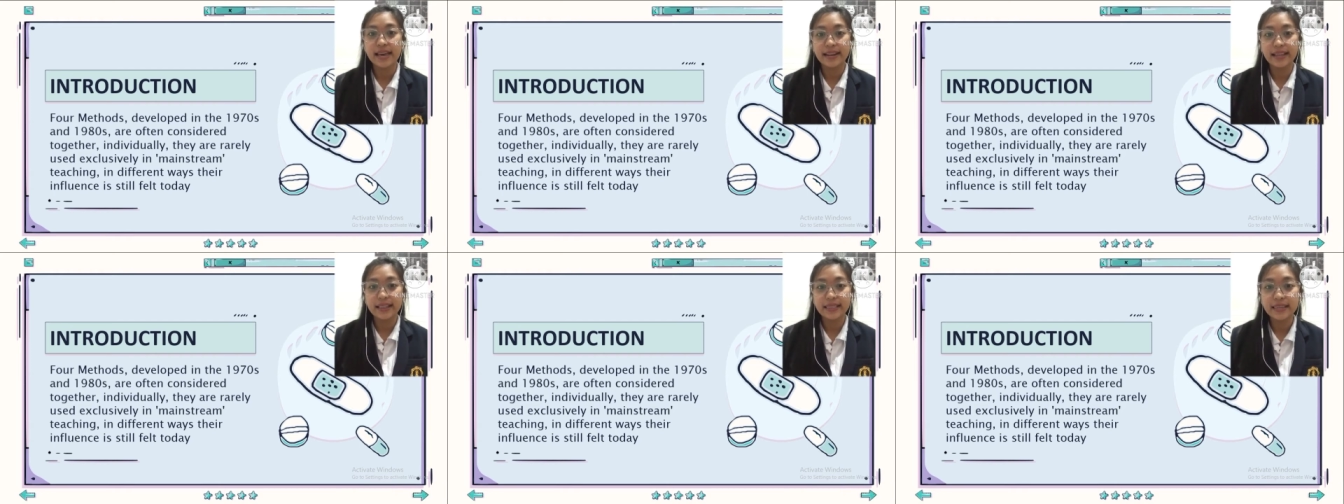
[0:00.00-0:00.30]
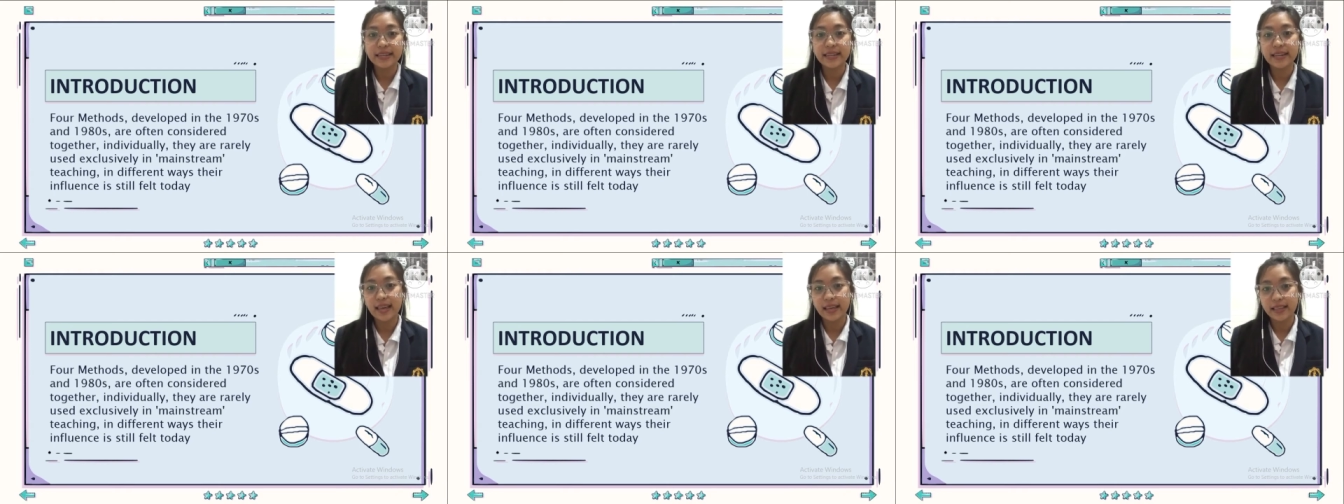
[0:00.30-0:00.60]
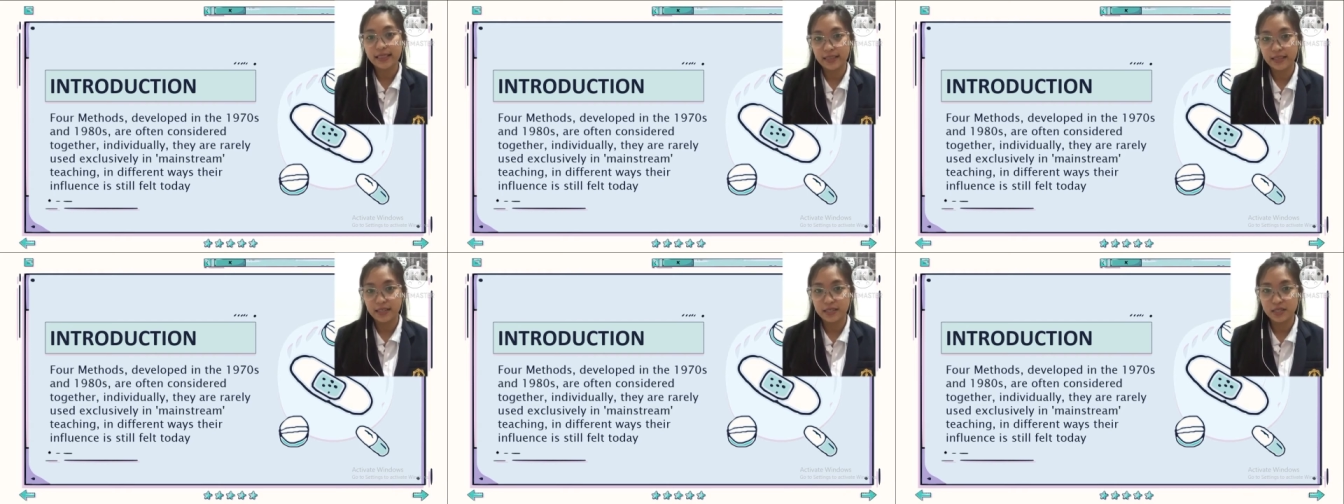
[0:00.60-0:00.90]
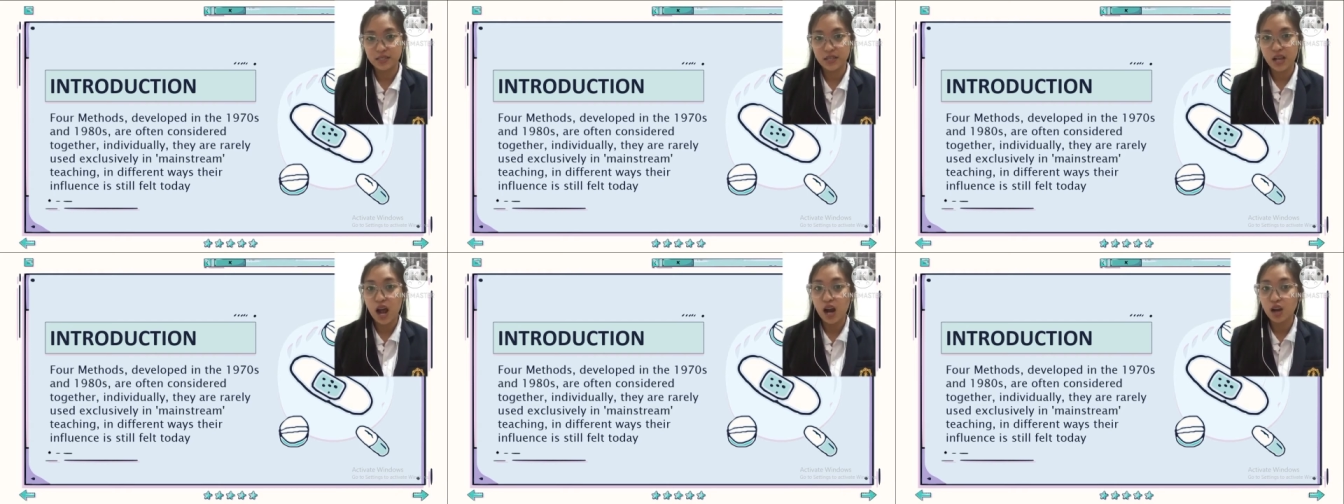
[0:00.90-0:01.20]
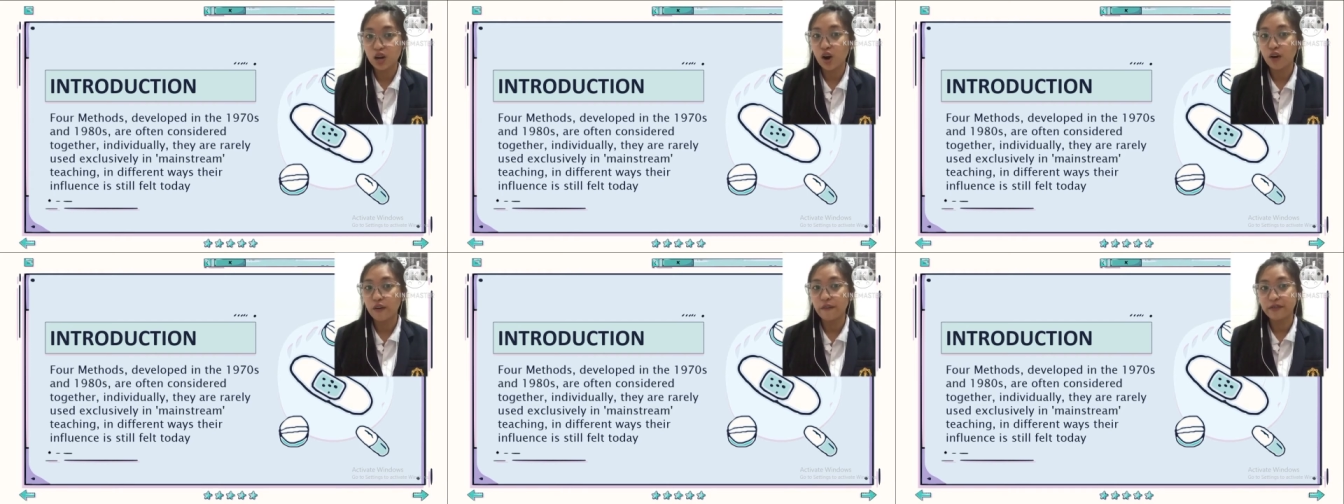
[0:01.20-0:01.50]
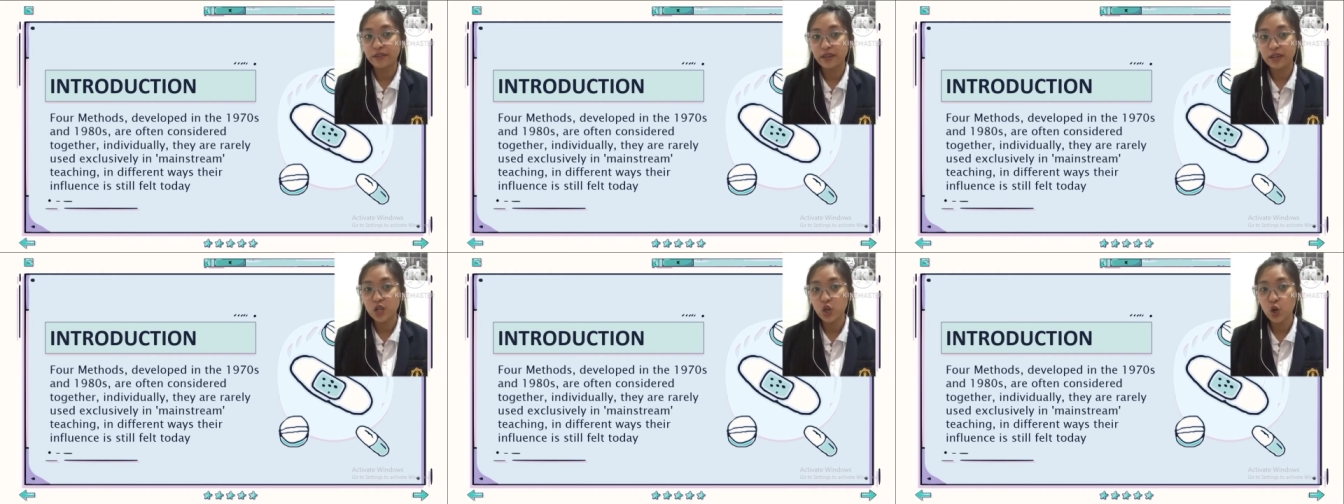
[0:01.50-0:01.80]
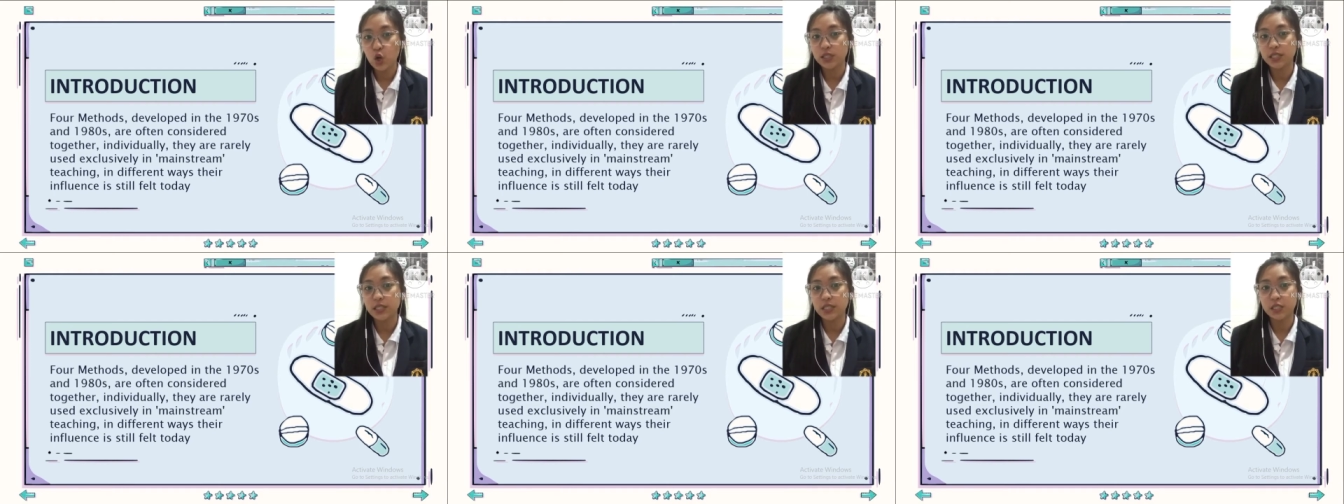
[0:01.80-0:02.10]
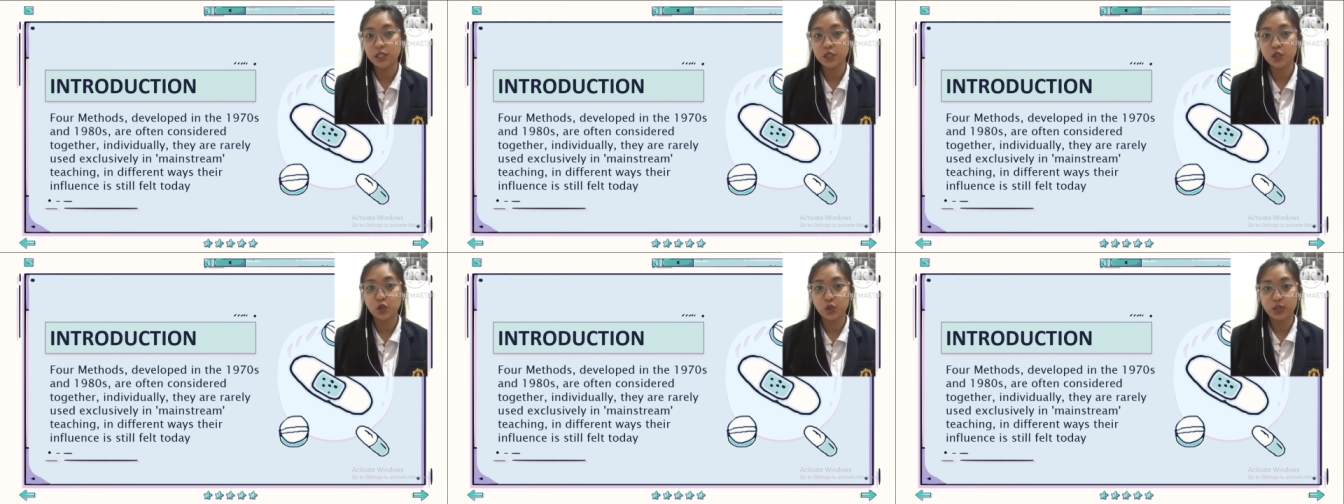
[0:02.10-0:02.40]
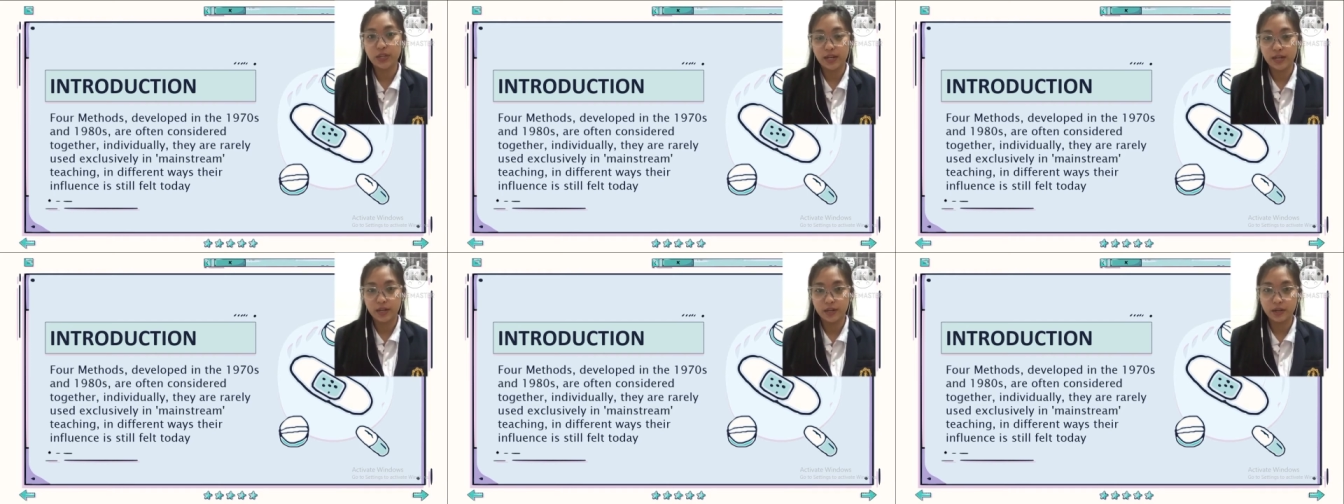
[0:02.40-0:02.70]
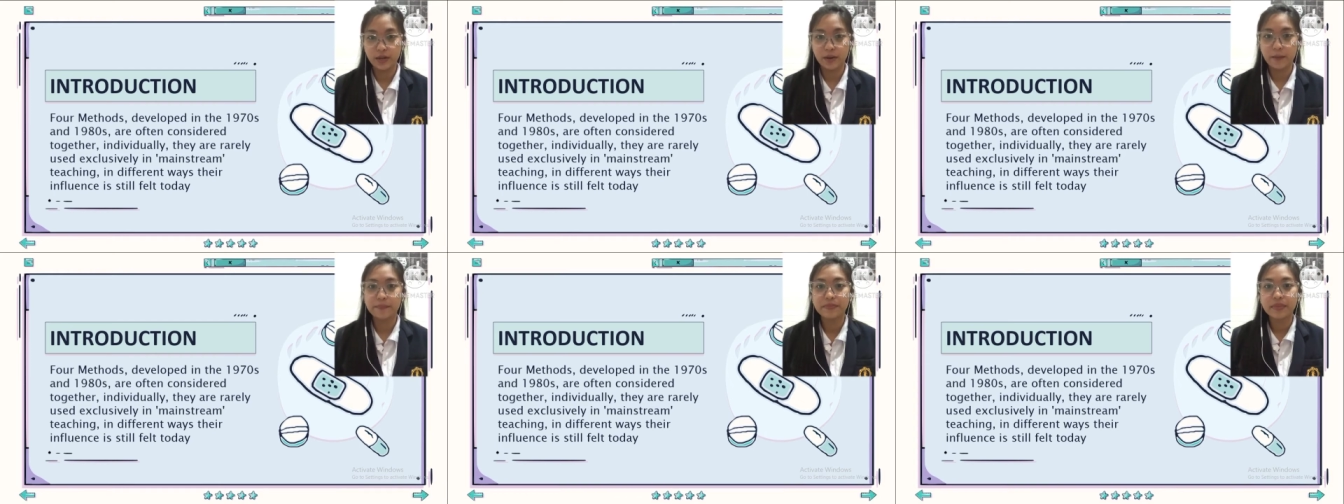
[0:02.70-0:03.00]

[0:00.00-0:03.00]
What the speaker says: 1980s are often considered together.